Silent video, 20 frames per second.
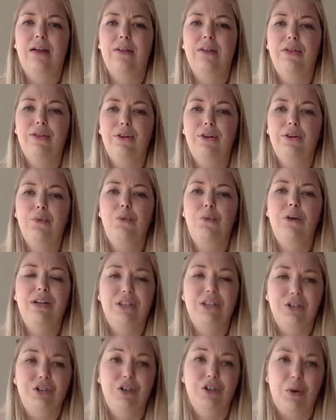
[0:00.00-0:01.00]
third one
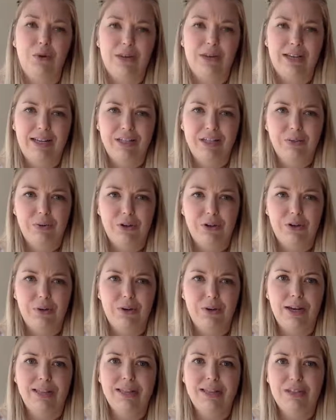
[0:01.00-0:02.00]
is showcase, where you
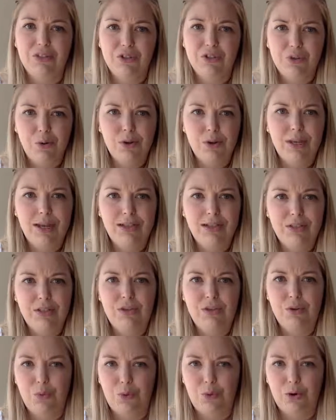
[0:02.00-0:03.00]
guys can showcase
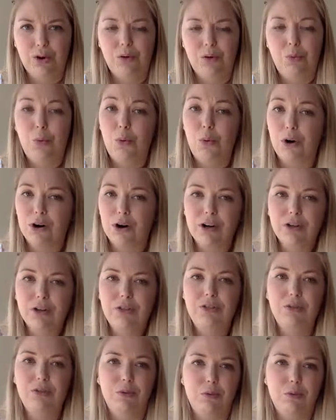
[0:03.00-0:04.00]
your work
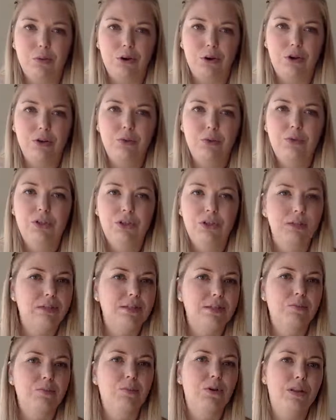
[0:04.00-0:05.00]
to the world, which
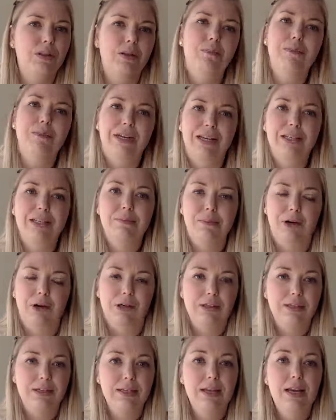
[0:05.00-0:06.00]
is one of the biggest
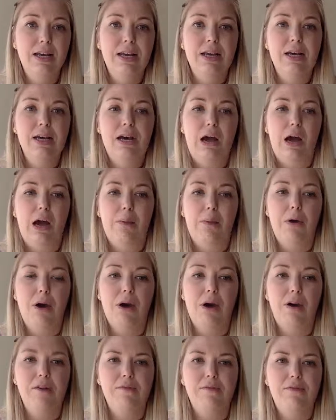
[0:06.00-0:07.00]
parts
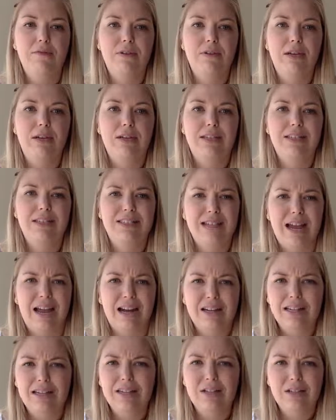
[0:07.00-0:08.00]
of a
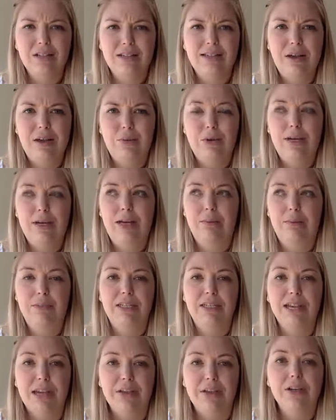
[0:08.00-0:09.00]
design guild, is that we come
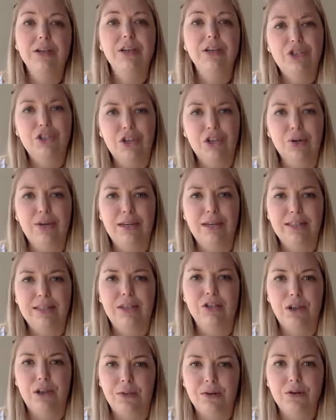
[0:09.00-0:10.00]
together and showcase
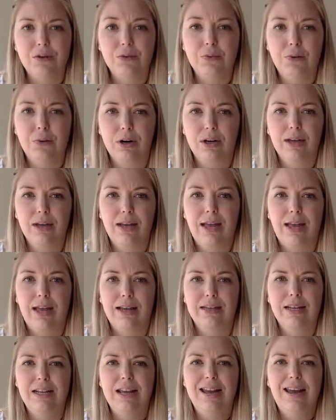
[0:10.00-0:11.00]
each other's work
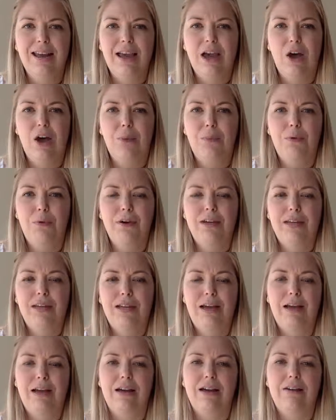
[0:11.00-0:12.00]
and help
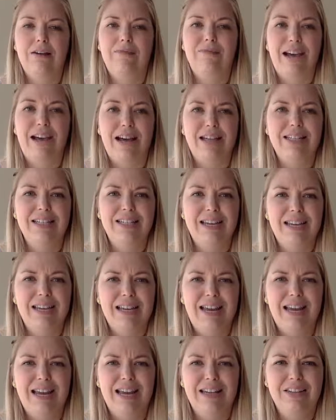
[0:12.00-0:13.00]

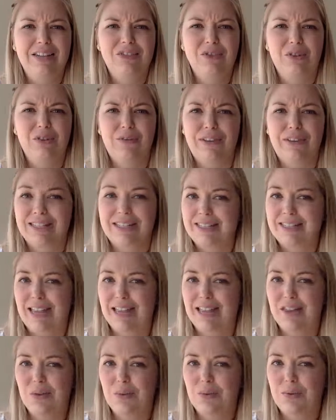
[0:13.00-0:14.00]
validate and sort of
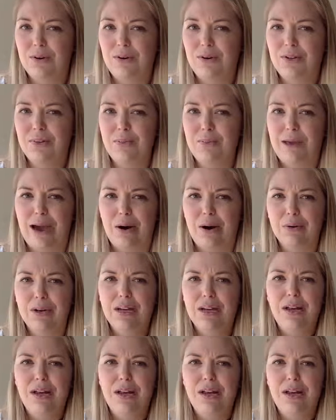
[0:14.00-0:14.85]
excite the world about